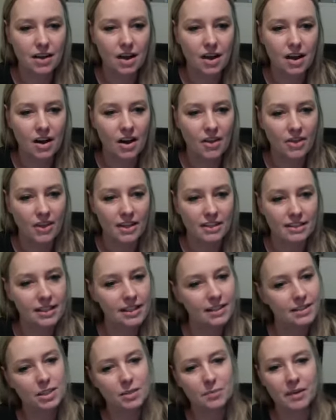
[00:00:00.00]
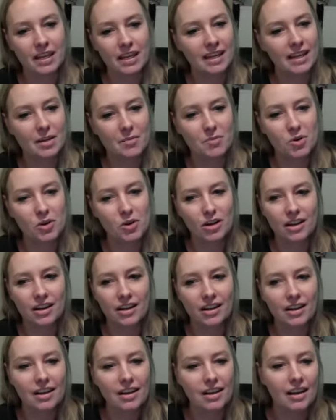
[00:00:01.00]
authentic to me
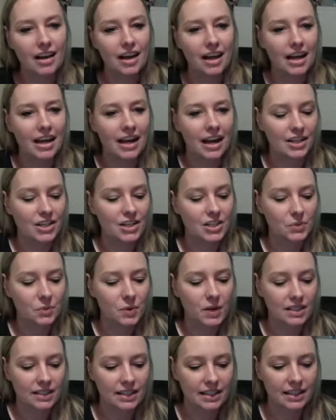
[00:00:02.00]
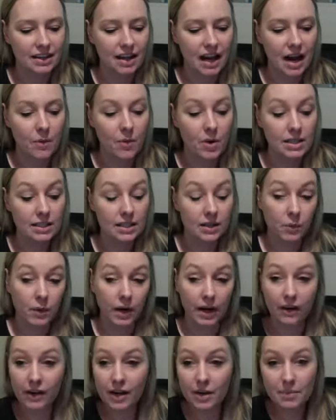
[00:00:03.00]
anymore. I wasn't
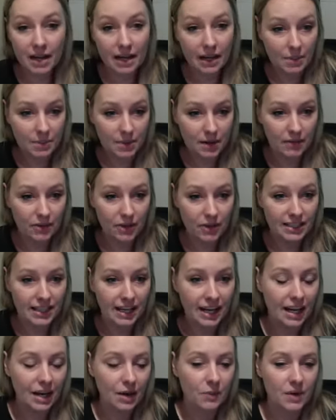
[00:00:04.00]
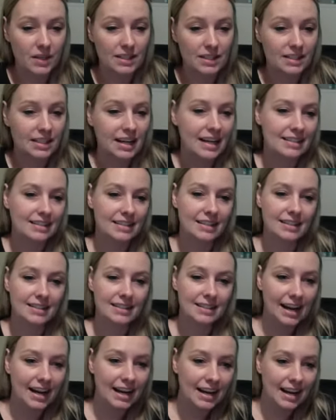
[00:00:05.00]
wearing makeup every day. It wasn't as
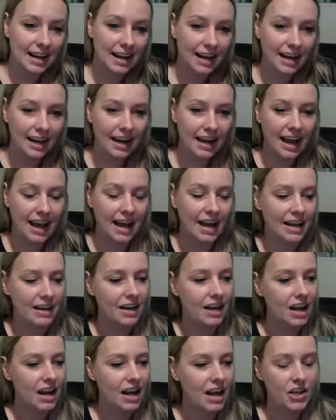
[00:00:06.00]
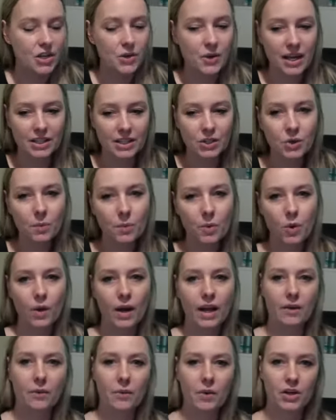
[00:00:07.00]
exciting. And you get to a
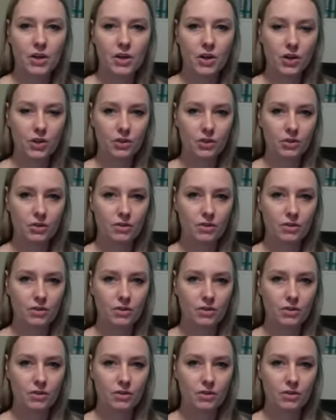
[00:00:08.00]
point when you're